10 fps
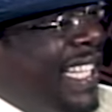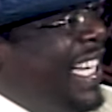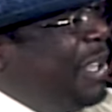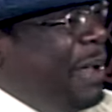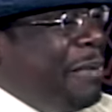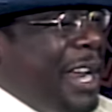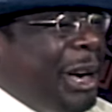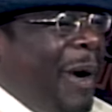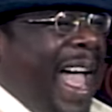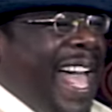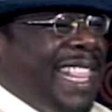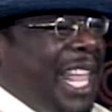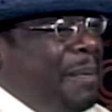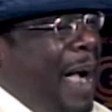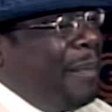Nigga, you be up there crying,
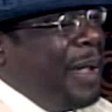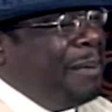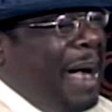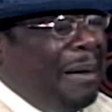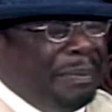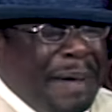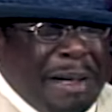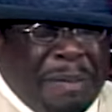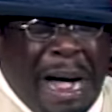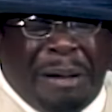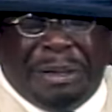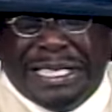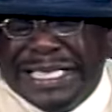thinking about Big Mama. Big Mama.